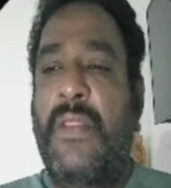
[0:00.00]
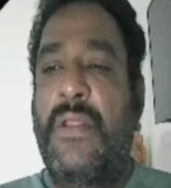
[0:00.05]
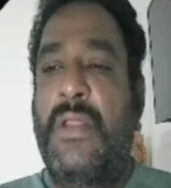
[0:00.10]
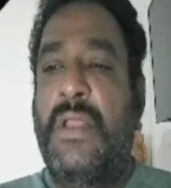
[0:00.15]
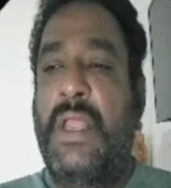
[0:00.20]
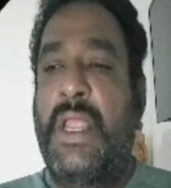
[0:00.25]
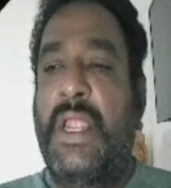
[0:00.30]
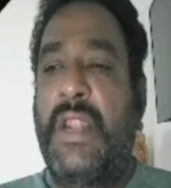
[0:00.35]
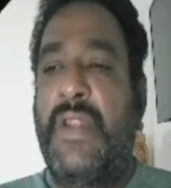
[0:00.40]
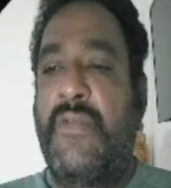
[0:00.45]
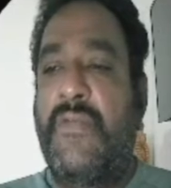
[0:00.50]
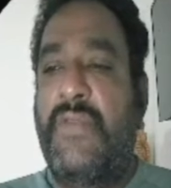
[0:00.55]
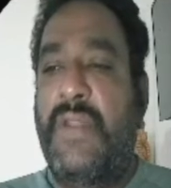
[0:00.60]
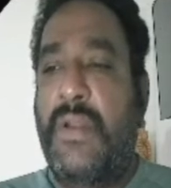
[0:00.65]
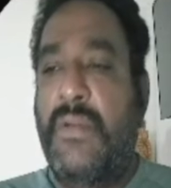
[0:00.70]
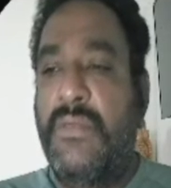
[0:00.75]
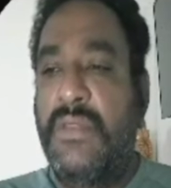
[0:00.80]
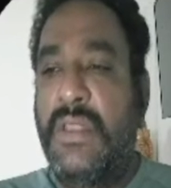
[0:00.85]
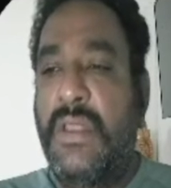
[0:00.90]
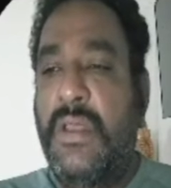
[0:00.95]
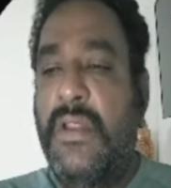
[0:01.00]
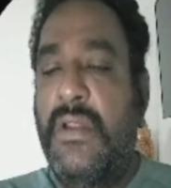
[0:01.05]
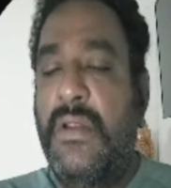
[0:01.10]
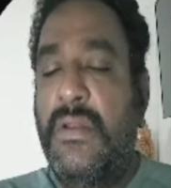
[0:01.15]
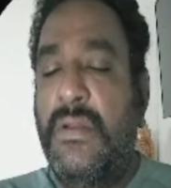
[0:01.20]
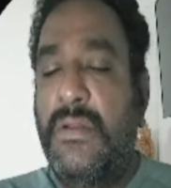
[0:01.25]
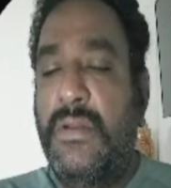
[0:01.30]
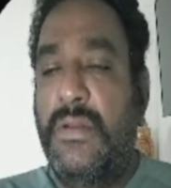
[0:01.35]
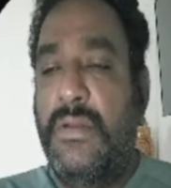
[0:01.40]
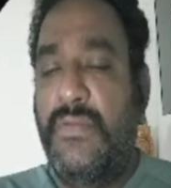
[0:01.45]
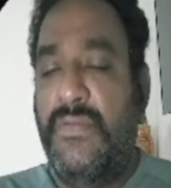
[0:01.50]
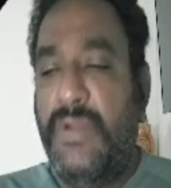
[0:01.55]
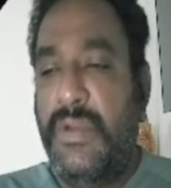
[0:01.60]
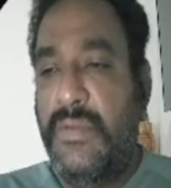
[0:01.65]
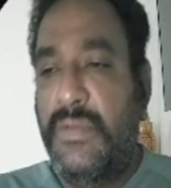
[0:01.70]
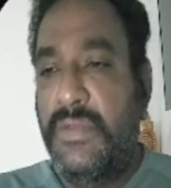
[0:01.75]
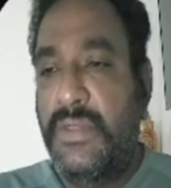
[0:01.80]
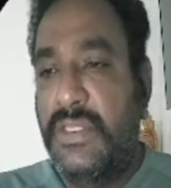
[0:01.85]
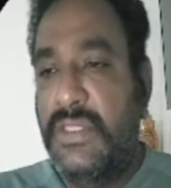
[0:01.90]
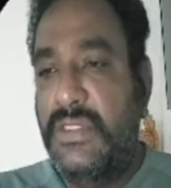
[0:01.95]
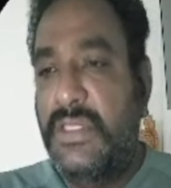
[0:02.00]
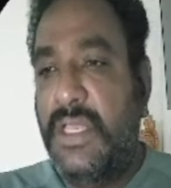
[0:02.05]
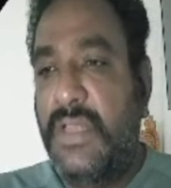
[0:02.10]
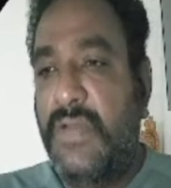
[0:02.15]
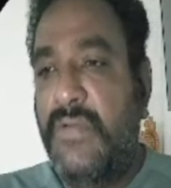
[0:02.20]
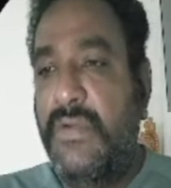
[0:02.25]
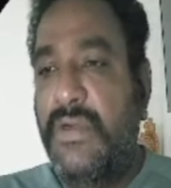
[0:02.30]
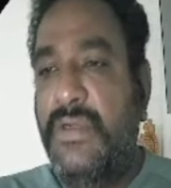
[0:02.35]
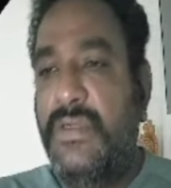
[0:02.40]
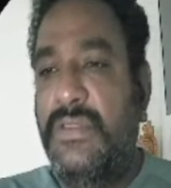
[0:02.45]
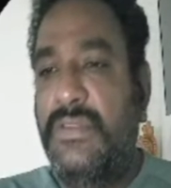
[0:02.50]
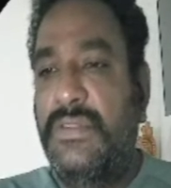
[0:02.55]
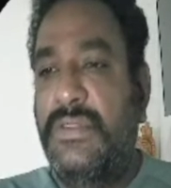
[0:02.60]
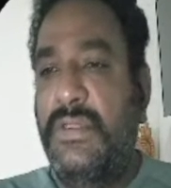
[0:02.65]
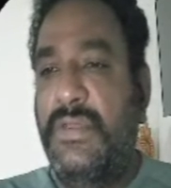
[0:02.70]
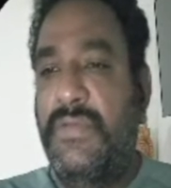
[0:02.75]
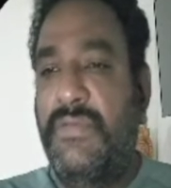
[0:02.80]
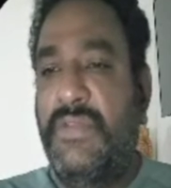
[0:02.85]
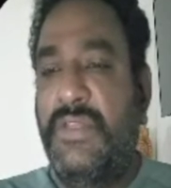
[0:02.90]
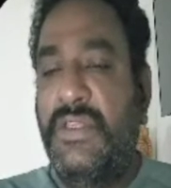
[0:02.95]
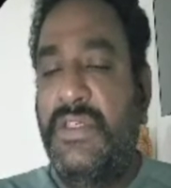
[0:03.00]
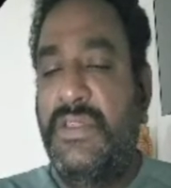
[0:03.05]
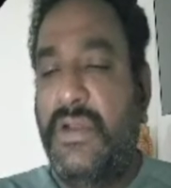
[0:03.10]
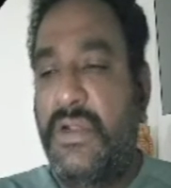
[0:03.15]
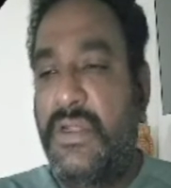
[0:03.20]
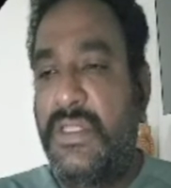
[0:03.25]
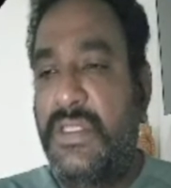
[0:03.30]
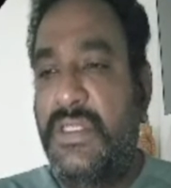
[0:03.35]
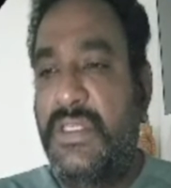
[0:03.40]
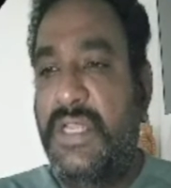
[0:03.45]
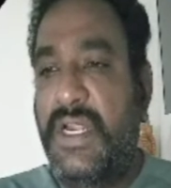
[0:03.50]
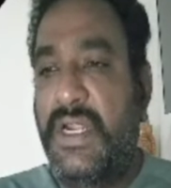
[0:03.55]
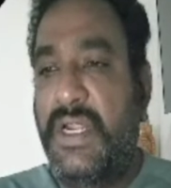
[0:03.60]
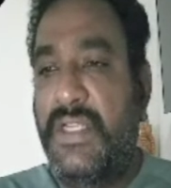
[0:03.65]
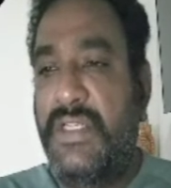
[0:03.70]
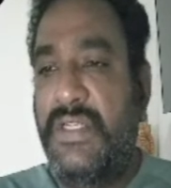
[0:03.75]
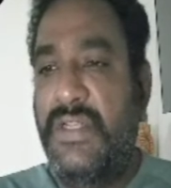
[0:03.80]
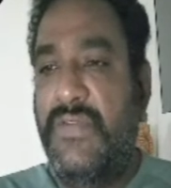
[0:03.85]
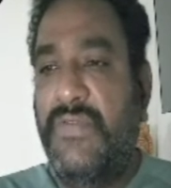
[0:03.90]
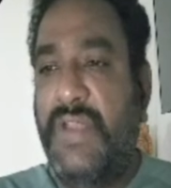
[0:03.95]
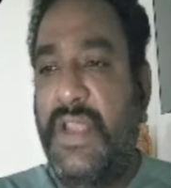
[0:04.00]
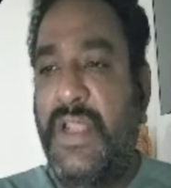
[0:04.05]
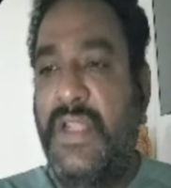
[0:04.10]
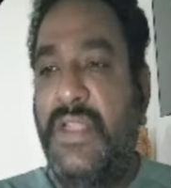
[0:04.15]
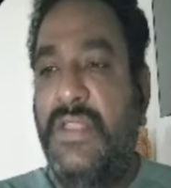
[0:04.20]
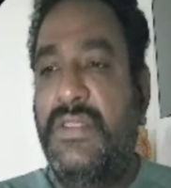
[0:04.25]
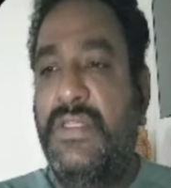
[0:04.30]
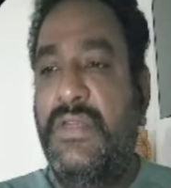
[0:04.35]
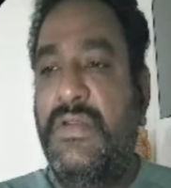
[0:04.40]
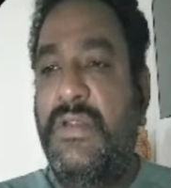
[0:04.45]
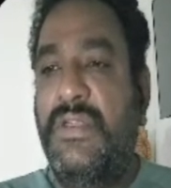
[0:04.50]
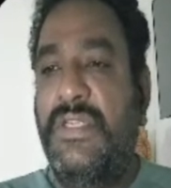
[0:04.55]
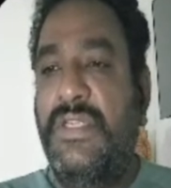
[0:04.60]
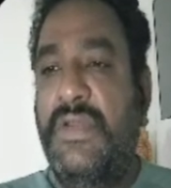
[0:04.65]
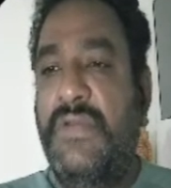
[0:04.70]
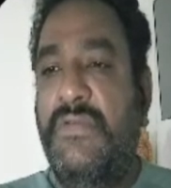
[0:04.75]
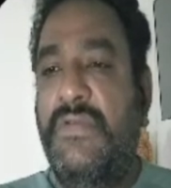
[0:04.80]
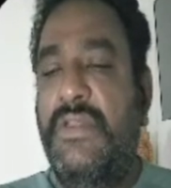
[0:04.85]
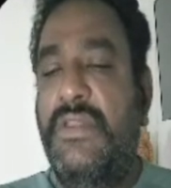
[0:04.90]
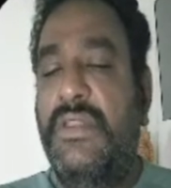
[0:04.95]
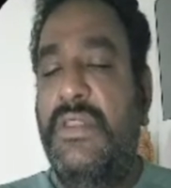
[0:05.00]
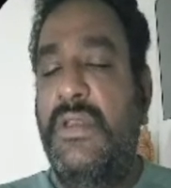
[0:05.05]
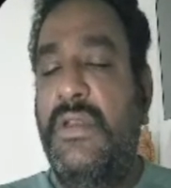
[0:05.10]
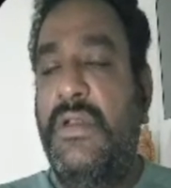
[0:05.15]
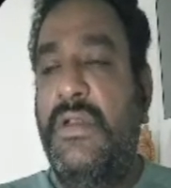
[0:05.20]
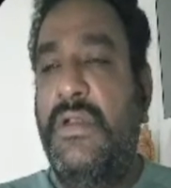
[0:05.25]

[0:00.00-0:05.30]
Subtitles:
And from this onwards, if all this condition fails, it will check with the